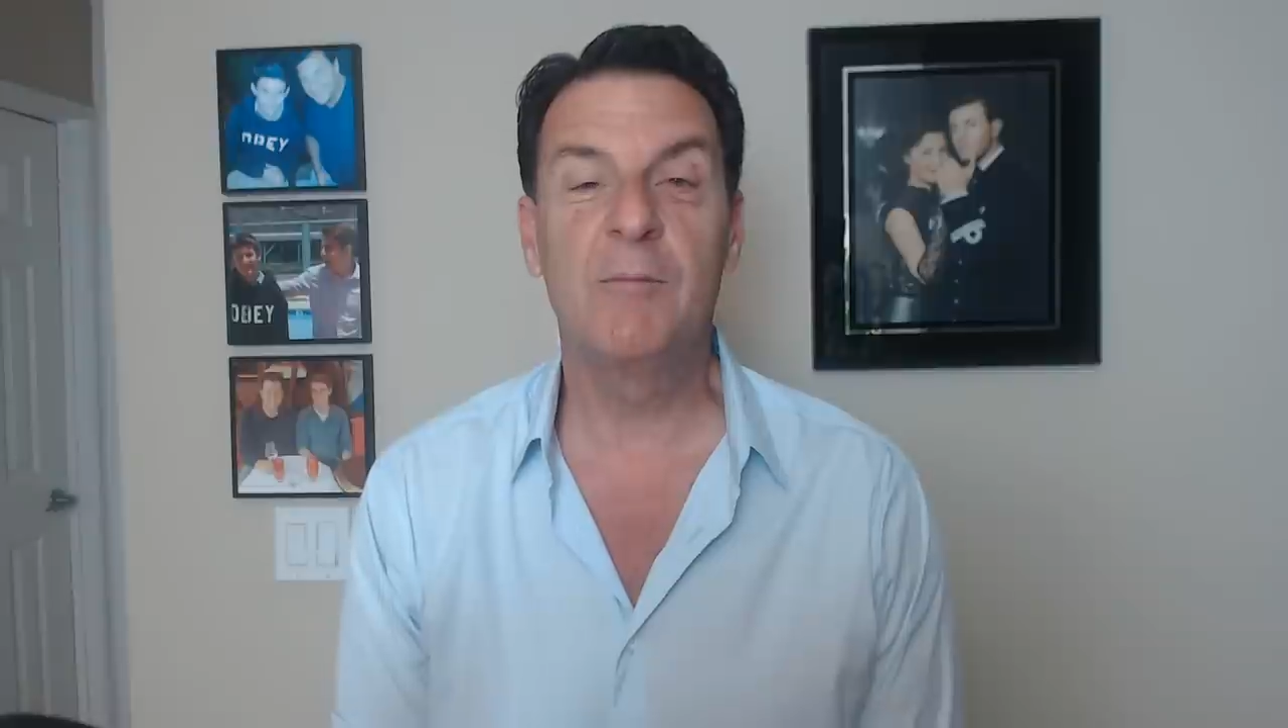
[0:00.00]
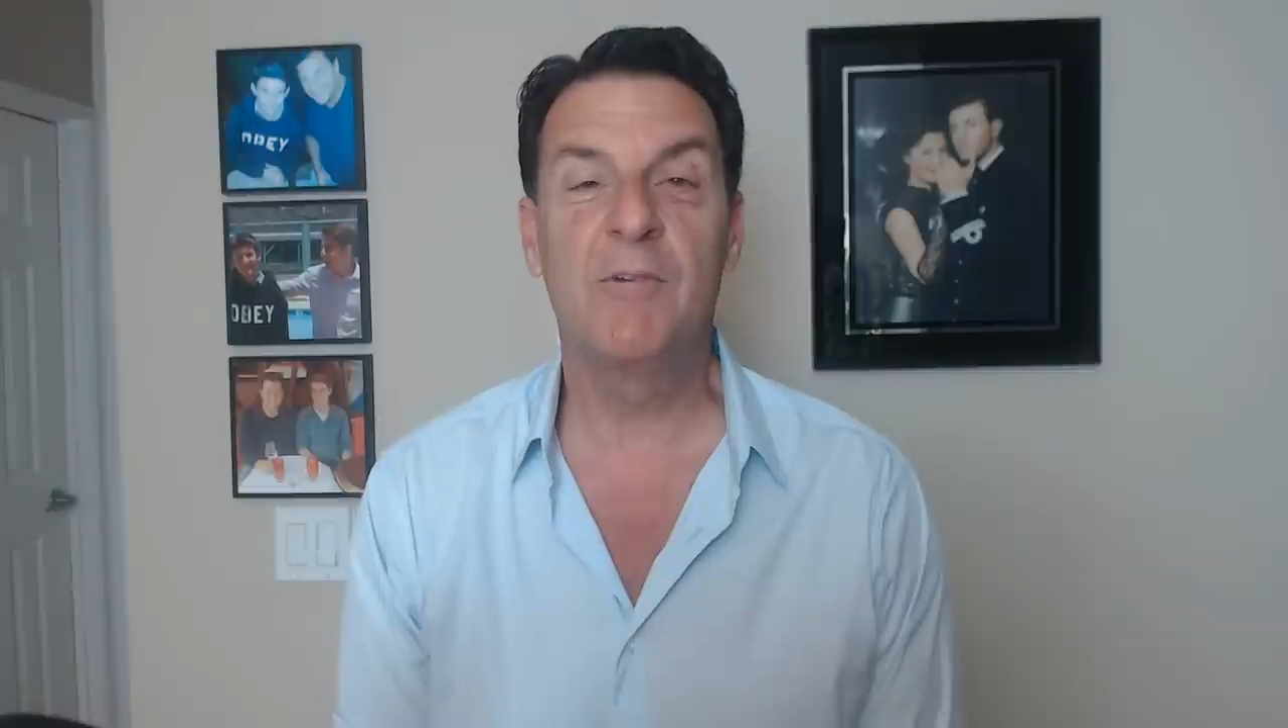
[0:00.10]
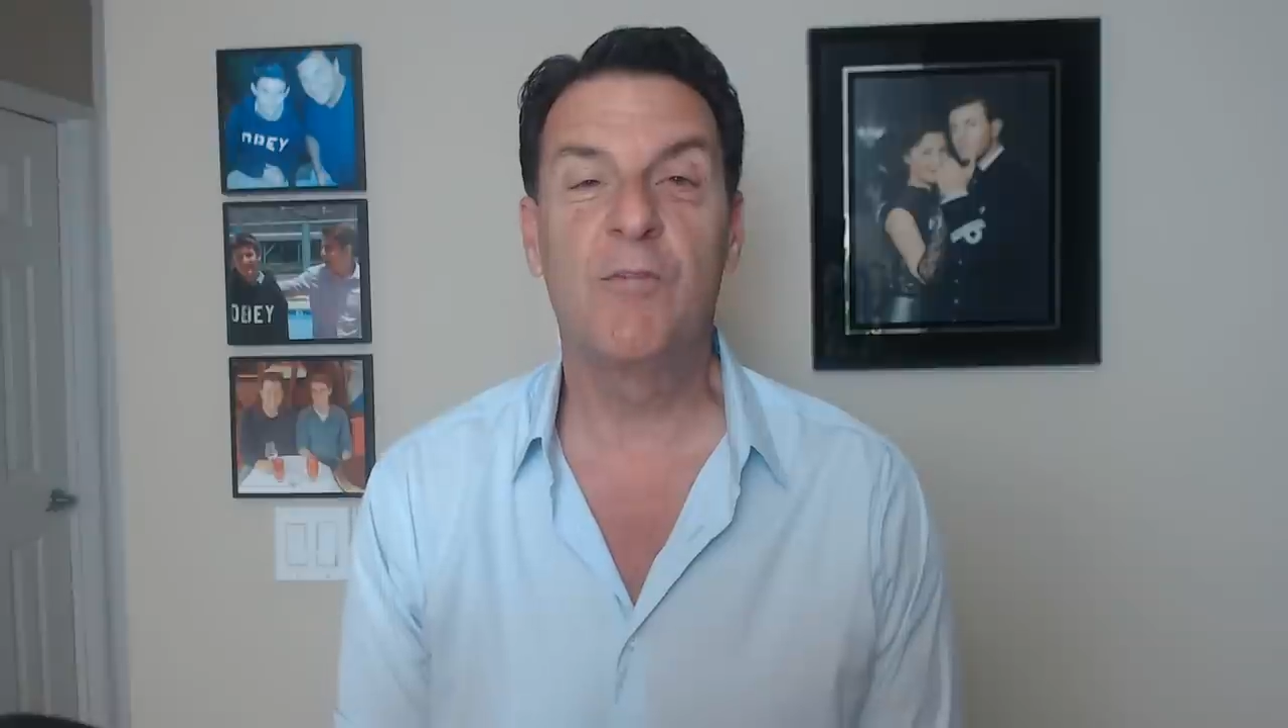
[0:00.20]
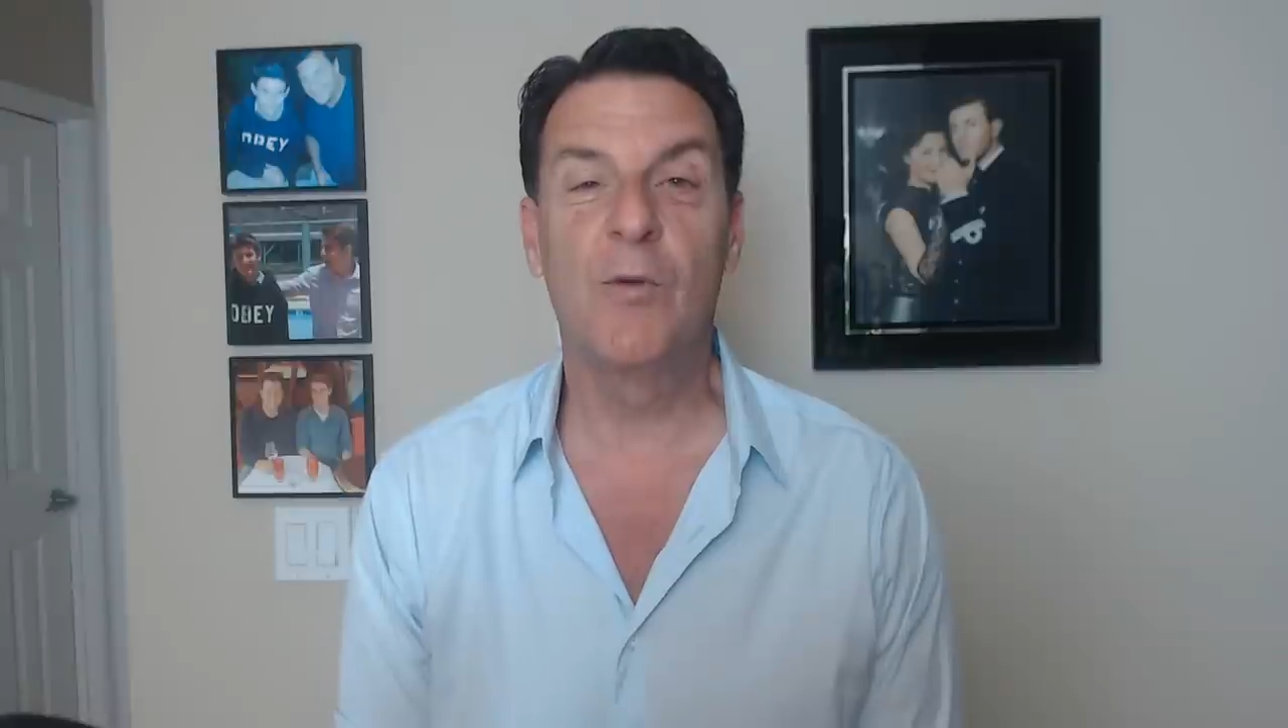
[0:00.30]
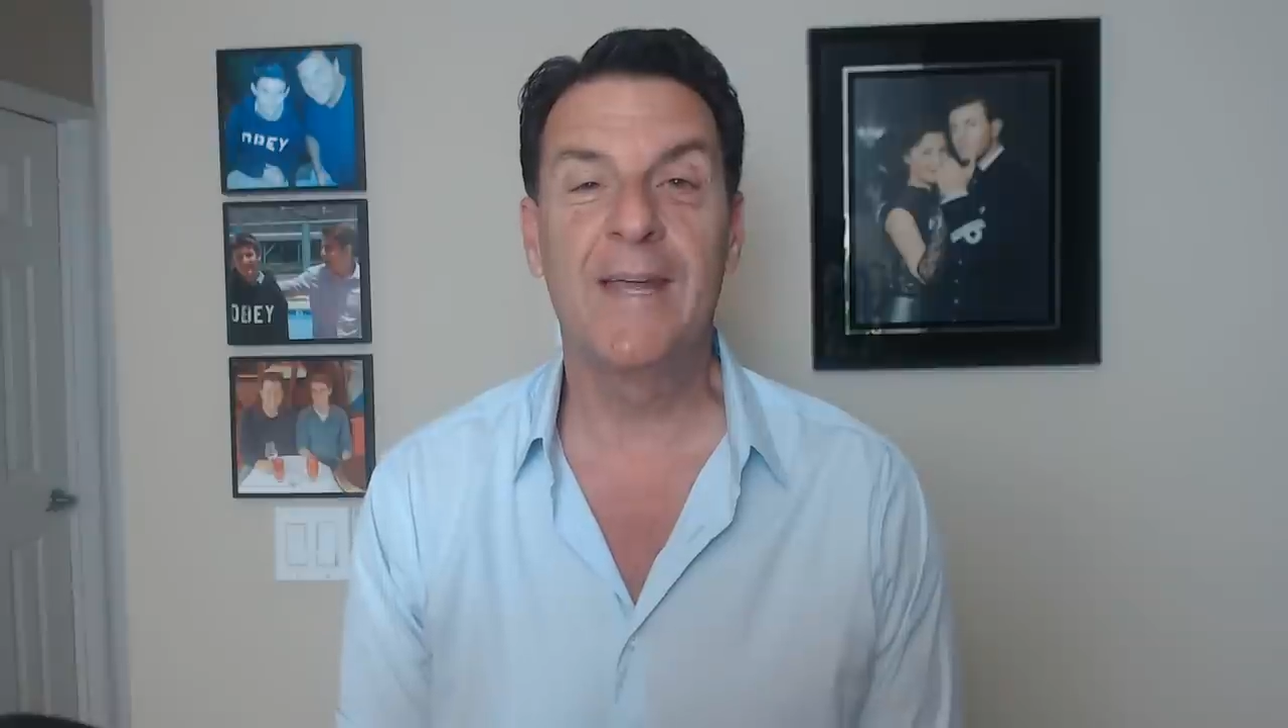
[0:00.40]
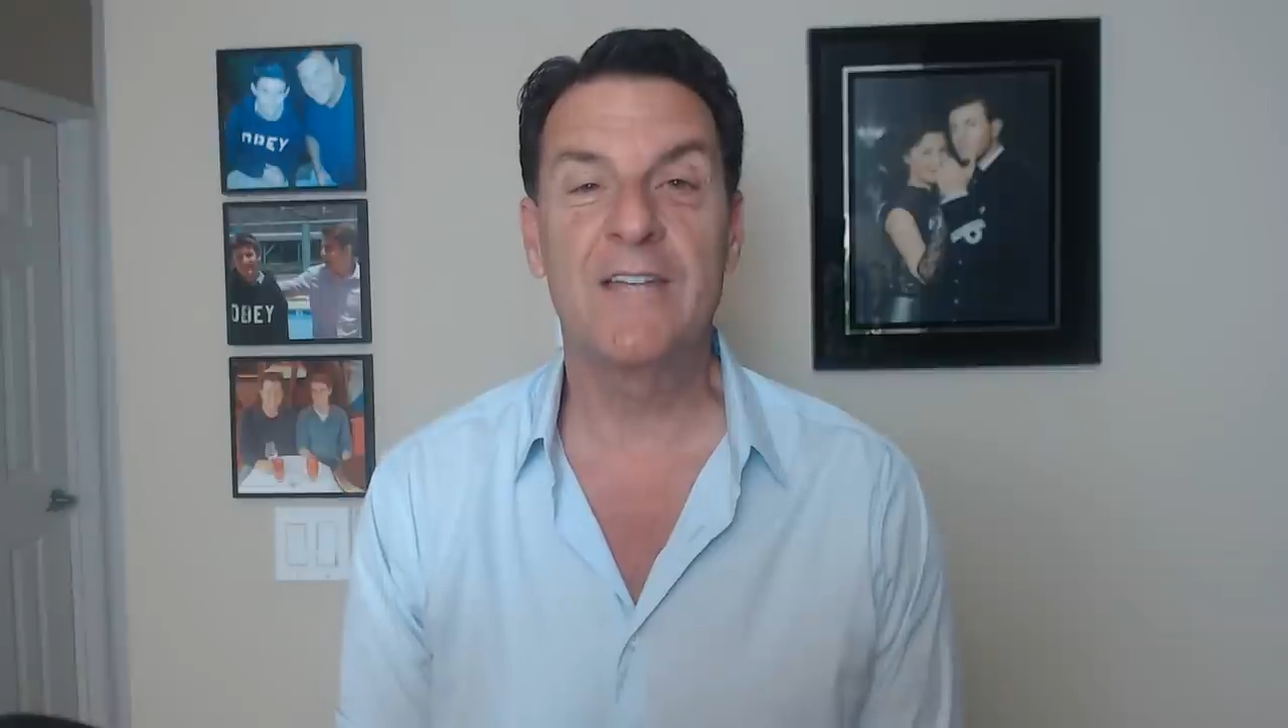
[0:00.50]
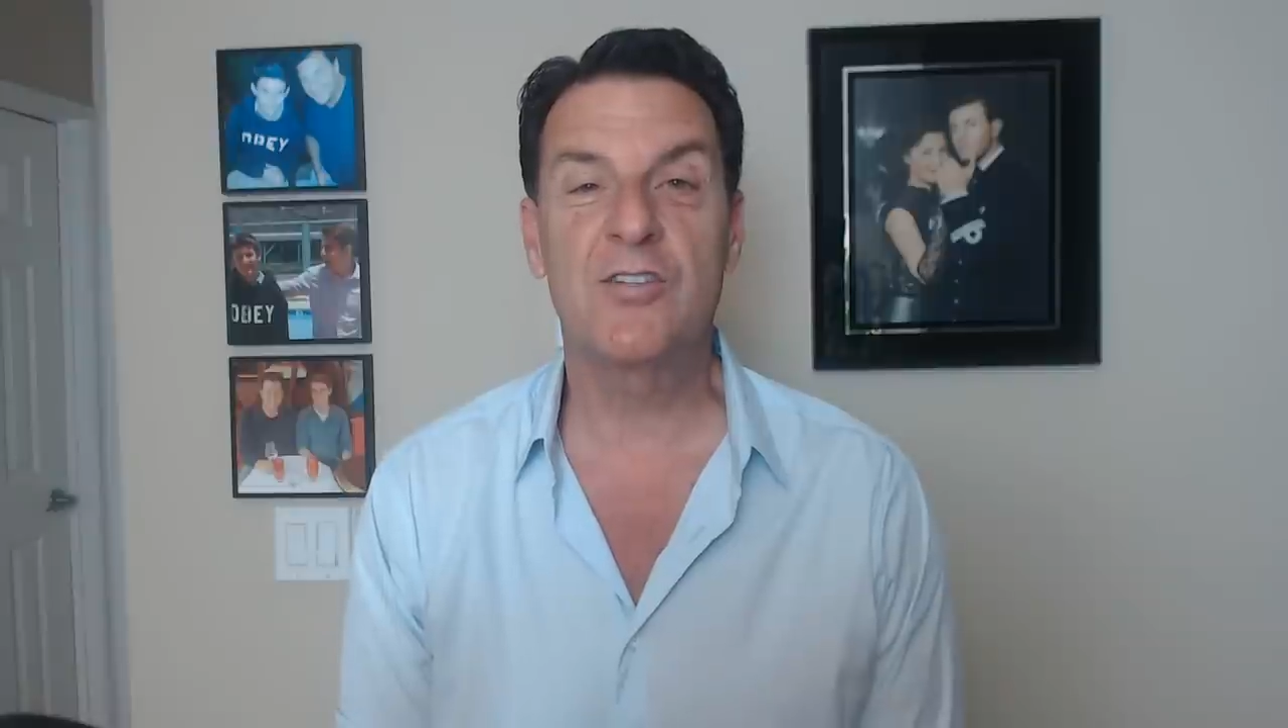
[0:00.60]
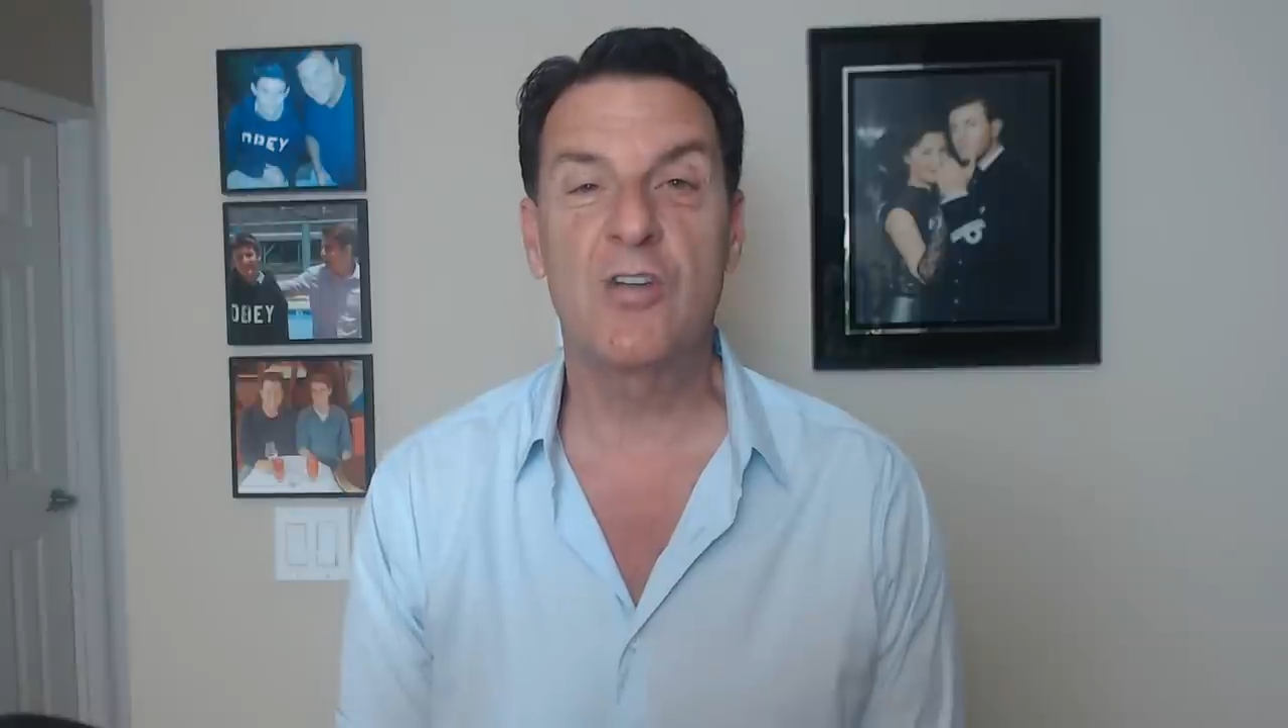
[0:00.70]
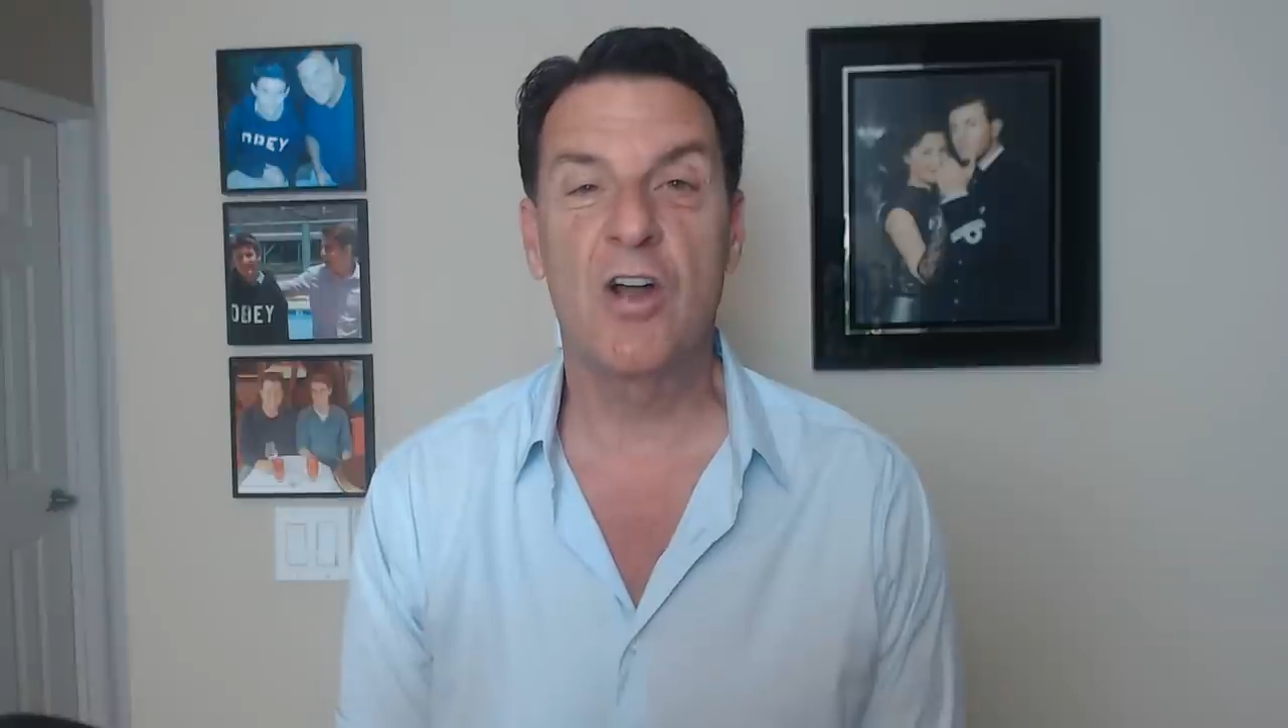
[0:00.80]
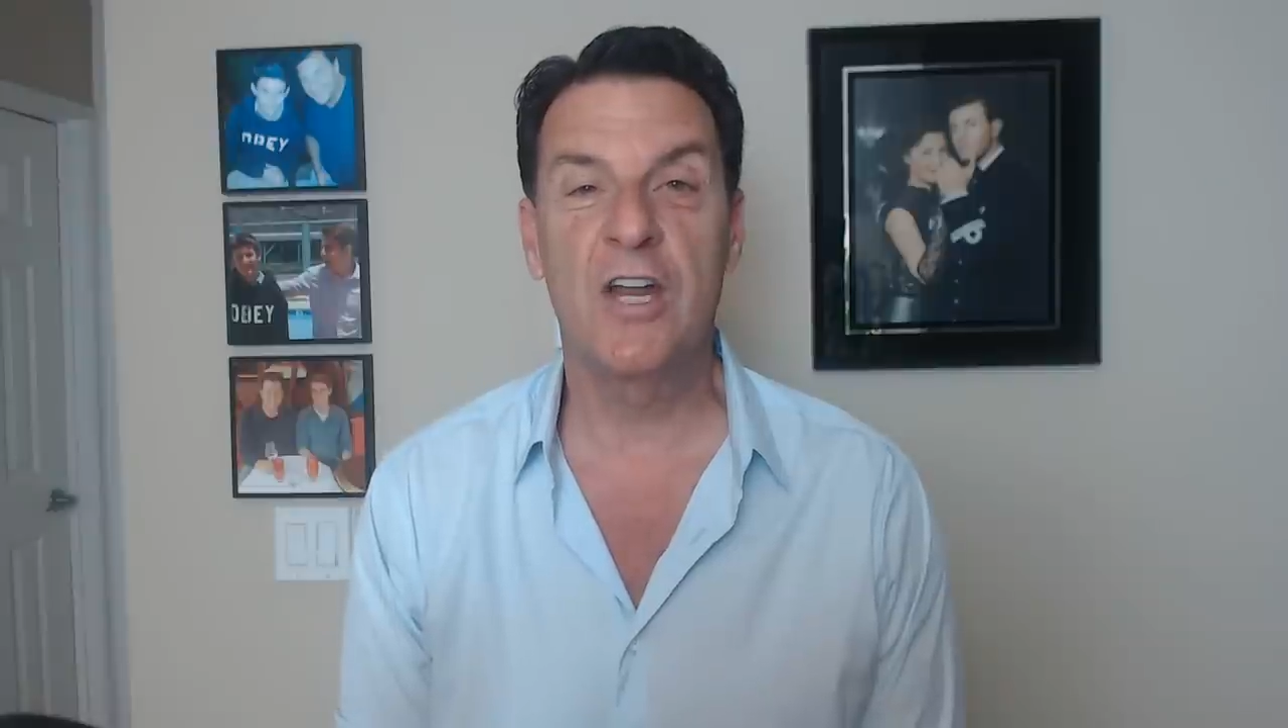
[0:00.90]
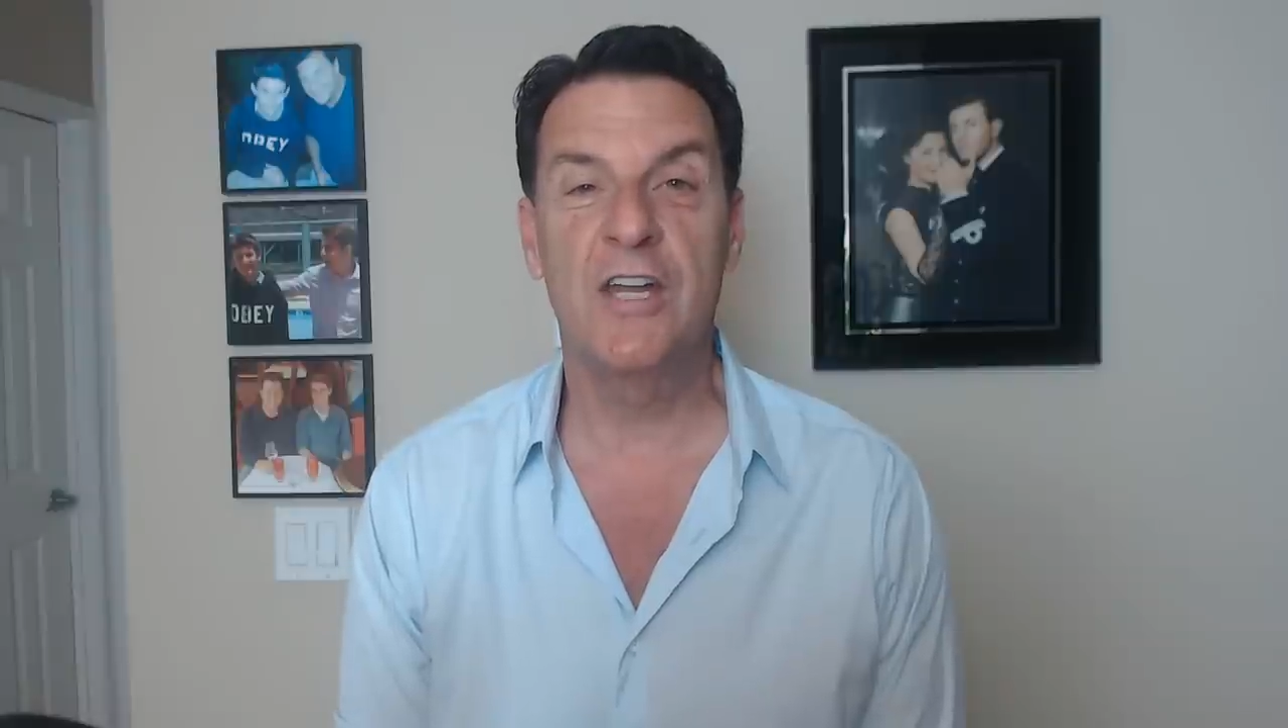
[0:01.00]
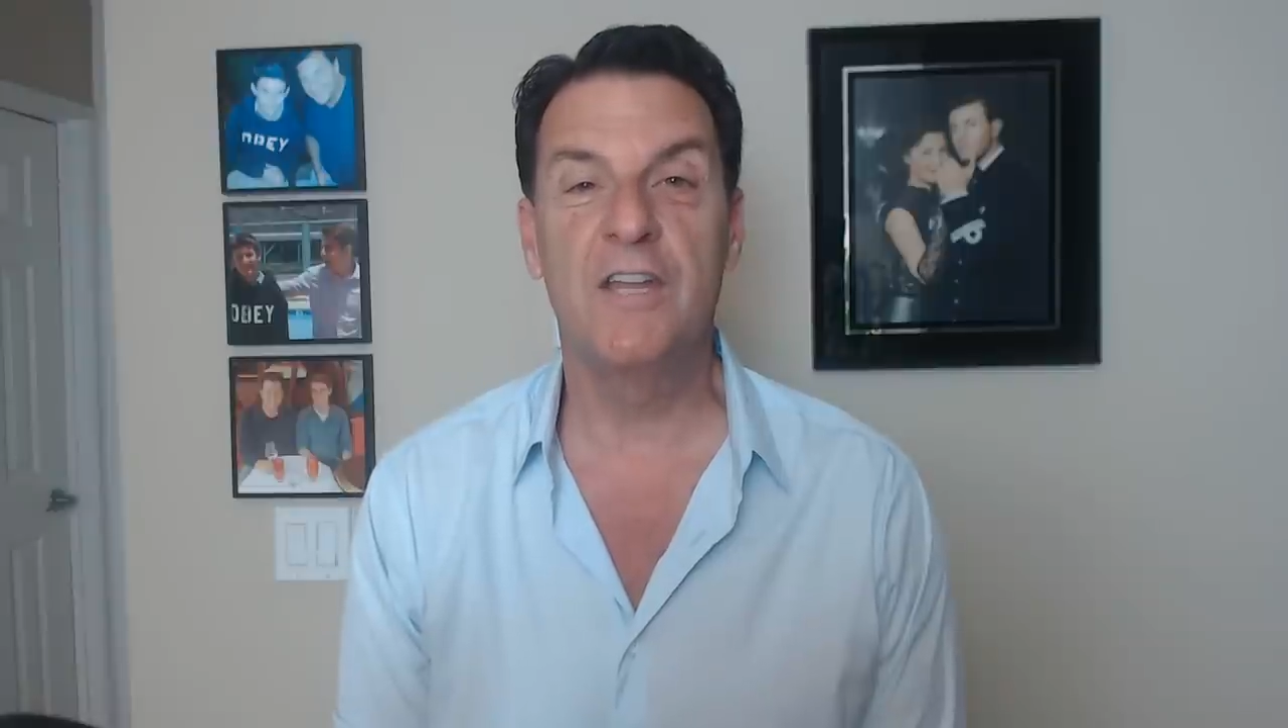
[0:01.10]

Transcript: before we get started,